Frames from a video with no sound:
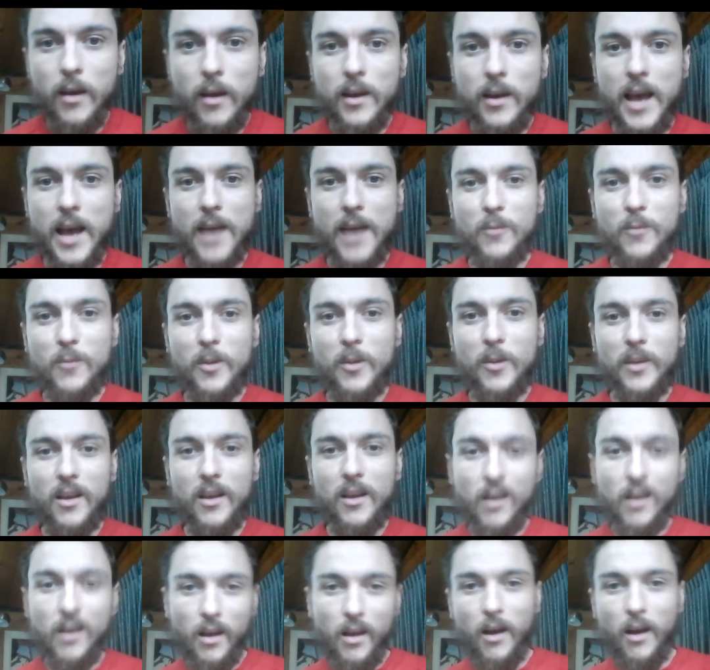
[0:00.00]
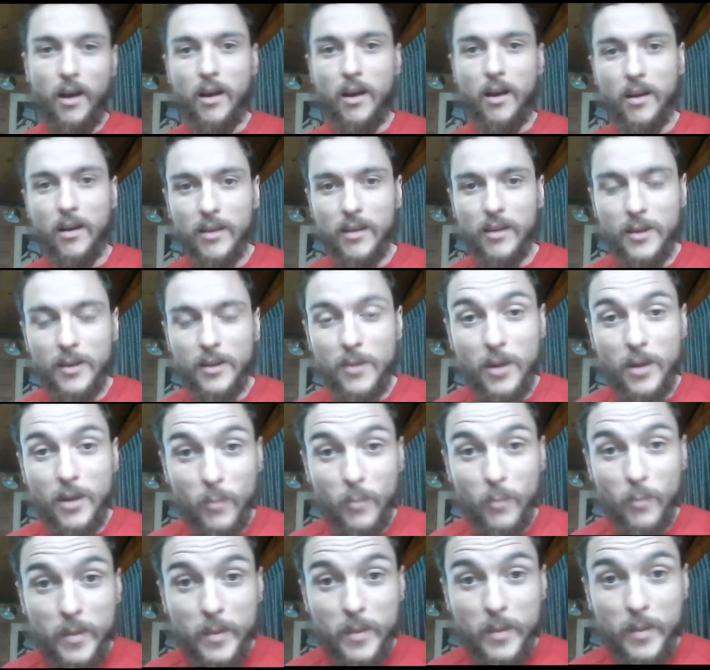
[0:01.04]
And we were like, ugh.
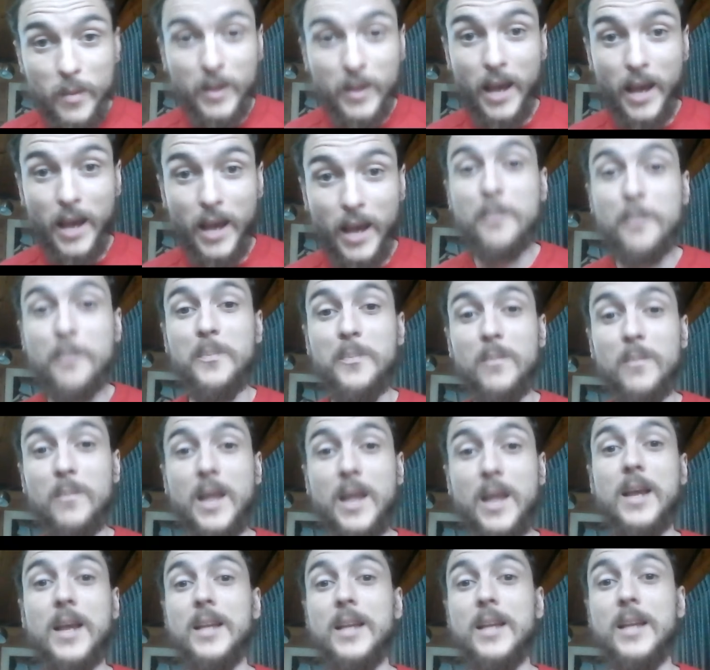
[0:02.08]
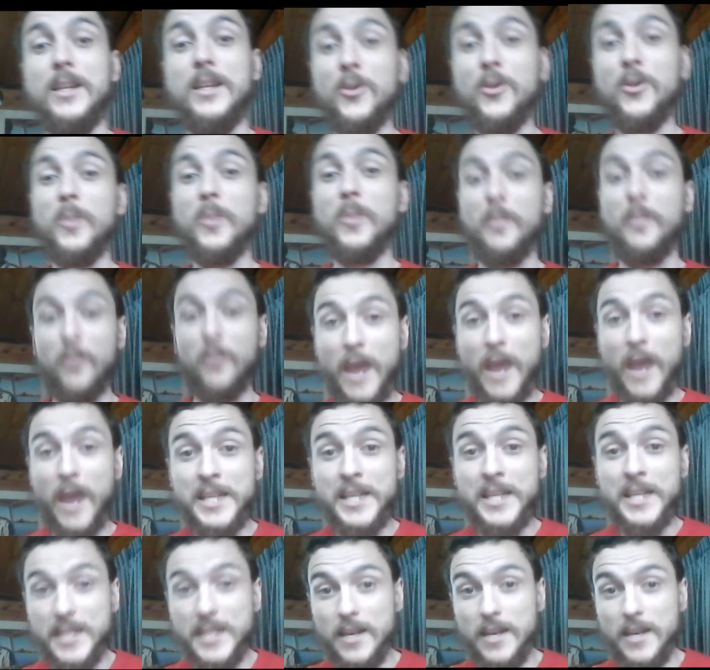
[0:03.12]
We became like a little bit
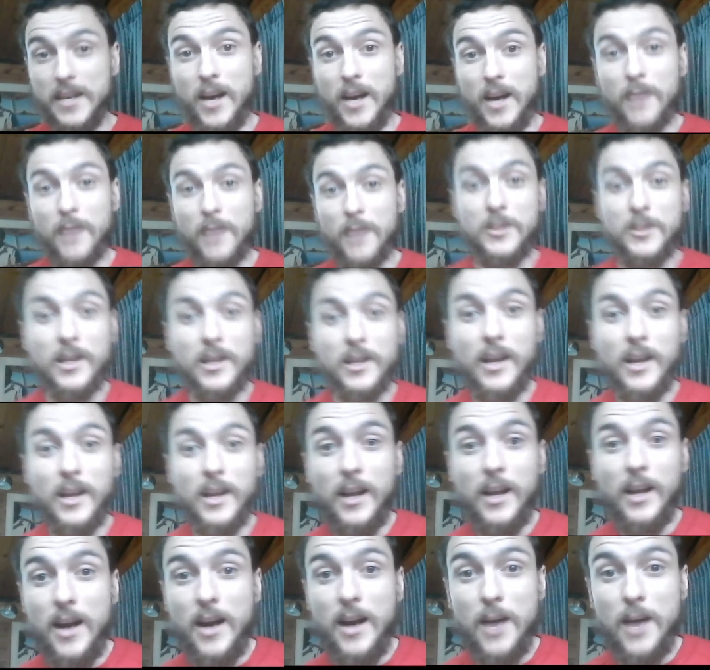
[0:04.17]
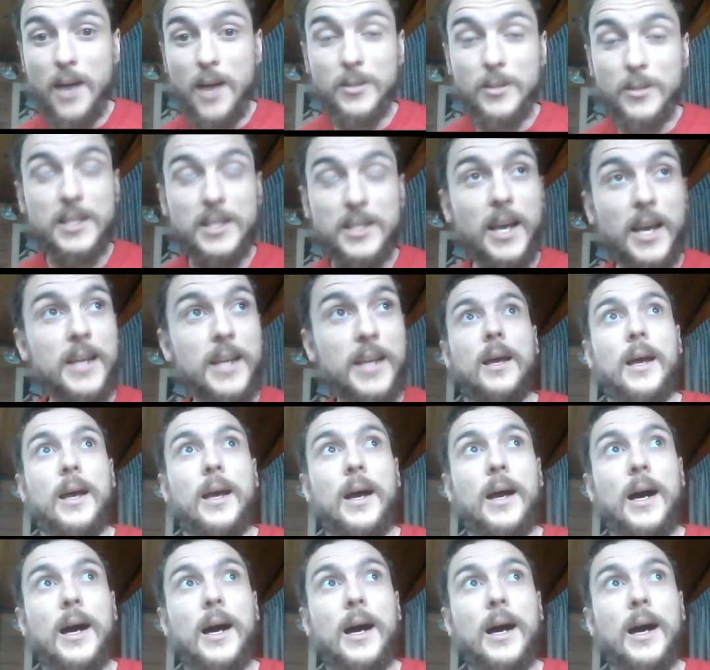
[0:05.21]
bratty, I would I would say.